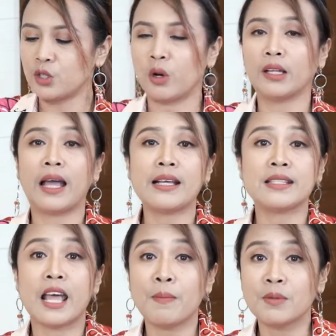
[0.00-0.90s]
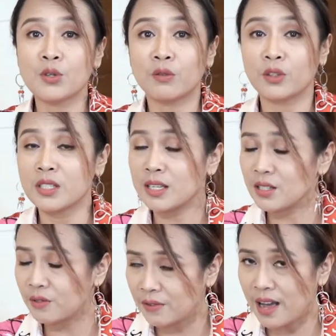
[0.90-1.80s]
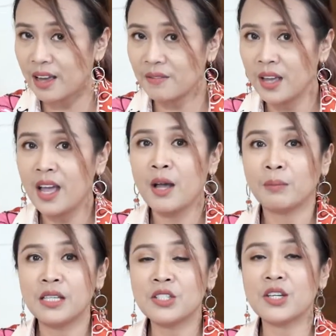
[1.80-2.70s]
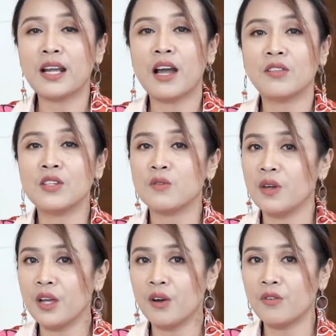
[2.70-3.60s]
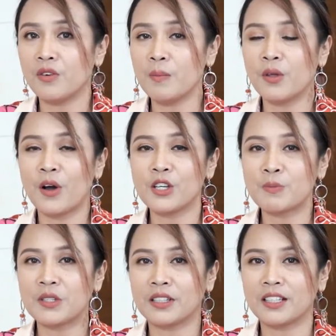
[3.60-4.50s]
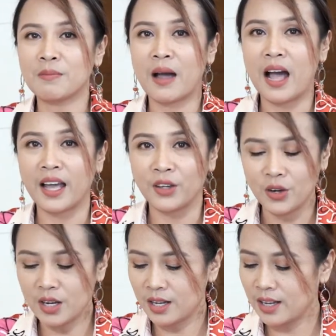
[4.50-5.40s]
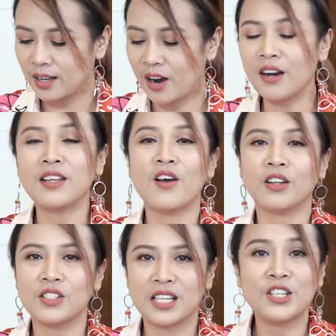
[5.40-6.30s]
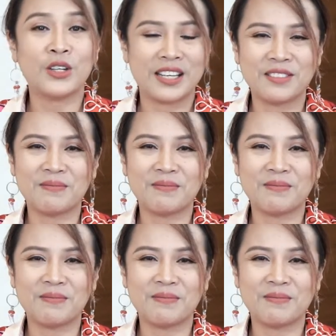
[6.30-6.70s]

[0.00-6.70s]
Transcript: to our last episode for Season 5, please check out this video from the hospital at Maayo Cardiology Unit.